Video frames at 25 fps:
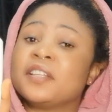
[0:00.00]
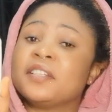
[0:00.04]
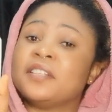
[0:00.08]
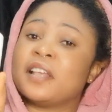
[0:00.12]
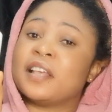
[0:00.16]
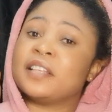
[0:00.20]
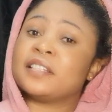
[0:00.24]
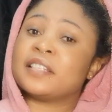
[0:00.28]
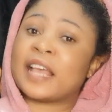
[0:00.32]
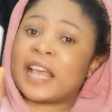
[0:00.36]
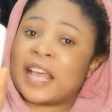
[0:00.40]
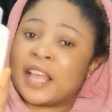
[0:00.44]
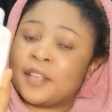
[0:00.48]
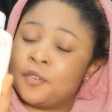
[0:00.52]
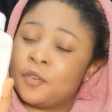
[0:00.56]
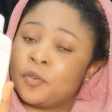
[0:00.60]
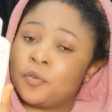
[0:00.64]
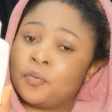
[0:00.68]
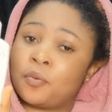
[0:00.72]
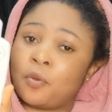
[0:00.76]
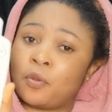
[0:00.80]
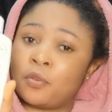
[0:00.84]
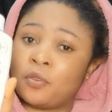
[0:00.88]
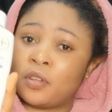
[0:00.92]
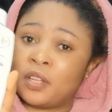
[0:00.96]
There's
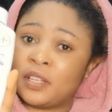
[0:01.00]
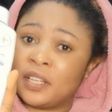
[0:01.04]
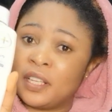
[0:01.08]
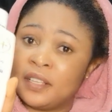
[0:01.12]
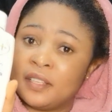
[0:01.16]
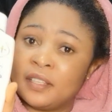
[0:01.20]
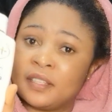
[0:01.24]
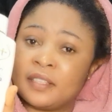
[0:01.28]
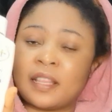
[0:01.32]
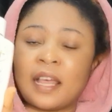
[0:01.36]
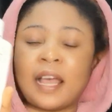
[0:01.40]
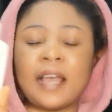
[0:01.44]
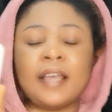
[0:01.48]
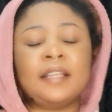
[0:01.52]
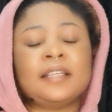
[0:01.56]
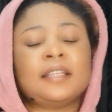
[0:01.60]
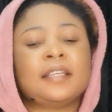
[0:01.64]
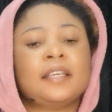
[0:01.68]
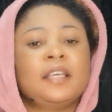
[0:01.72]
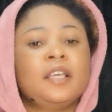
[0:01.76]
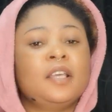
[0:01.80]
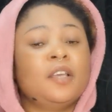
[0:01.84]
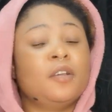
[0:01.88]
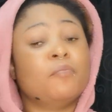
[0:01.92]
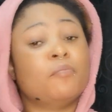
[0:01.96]
hydroquinone
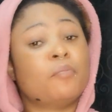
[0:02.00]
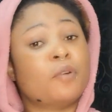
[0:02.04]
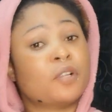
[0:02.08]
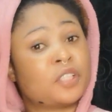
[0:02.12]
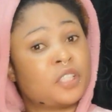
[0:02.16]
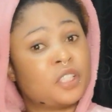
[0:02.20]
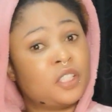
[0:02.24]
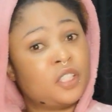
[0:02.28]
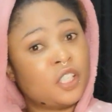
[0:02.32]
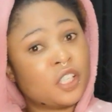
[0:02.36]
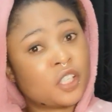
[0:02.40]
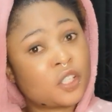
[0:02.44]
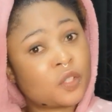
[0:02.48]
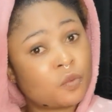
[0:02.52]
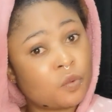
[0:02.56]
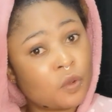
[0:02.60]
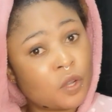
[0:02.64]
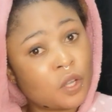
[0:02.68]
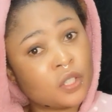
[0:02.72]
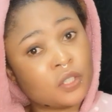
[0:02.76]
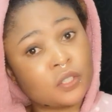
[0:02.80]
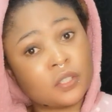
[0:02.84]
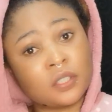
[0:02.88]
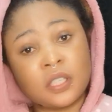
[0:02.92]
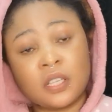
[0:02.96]
inside. But this
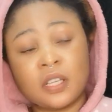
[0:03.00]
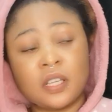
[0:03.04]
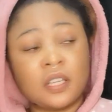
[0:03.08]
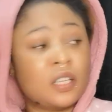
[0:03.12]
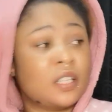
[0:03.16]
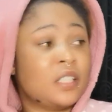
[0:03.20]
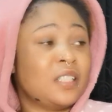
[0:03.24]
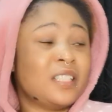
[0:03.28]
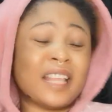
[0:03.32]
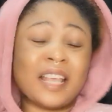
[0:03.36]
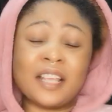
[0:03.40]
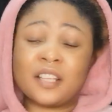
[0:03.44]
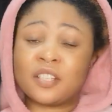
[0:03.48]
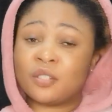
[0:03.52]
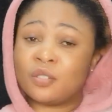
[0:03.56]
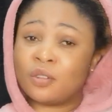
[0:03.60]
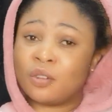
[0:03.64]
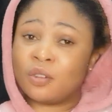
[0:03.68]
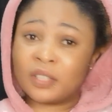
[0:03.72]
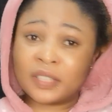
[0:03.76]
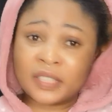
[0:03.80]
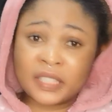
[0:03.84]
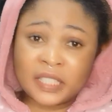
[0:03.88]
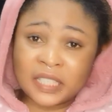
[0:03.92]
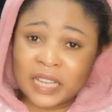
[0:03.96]
one, there's
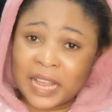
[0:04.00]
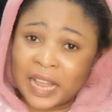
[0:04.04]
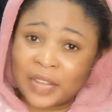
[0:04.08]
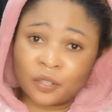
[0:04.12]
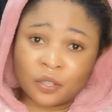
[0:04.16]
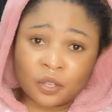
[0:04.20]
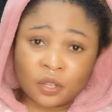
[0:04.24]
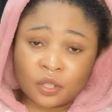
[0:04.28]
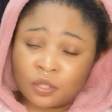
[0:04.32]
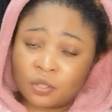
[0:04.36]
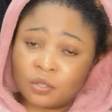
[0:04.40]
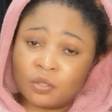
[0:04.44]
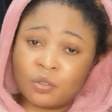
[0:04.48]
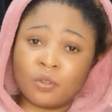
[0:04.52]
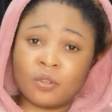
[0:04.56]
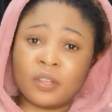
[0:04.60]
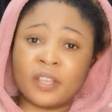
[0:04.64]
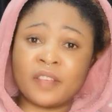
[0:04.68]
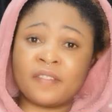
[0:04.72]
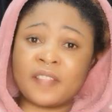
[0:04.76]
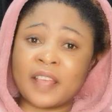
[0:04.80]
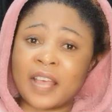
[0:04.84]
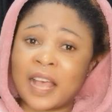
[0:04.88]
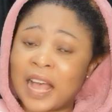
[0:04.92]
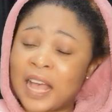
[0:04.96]
nothing. I don't know
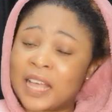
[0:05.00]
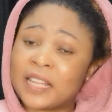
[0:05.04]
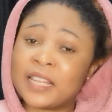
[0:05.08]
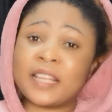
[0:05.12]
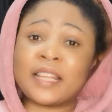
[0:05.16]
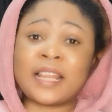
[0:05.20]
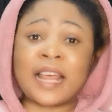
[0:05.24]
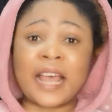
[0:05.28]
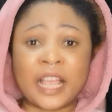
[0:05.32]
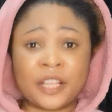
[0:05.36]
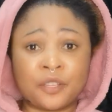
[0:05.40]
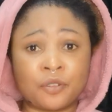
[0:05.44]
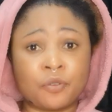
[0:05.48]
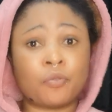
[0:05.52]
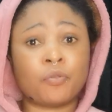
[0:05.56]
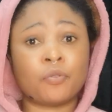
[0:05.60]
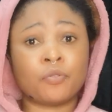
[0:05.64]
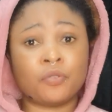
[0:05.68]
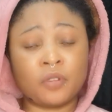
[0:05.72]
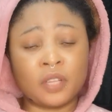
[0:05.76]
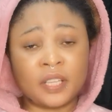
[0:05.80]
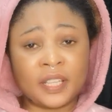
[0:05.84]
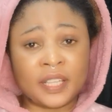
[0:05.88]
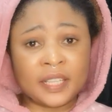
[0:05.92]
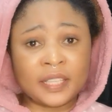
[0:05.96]
if they added
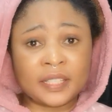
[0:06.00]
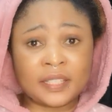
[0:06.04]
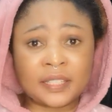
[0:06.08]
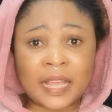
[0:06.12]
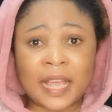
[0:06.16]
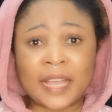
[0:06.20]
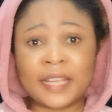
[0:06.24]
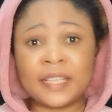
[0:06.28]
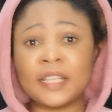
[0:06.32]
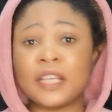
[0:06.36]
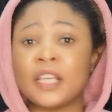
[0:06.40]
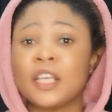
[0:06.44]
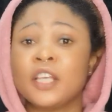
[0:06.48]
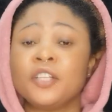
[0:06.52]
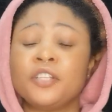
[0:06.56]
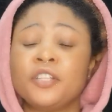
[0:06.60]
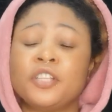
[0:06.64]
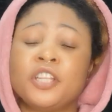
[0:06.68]
hydroquinone inside.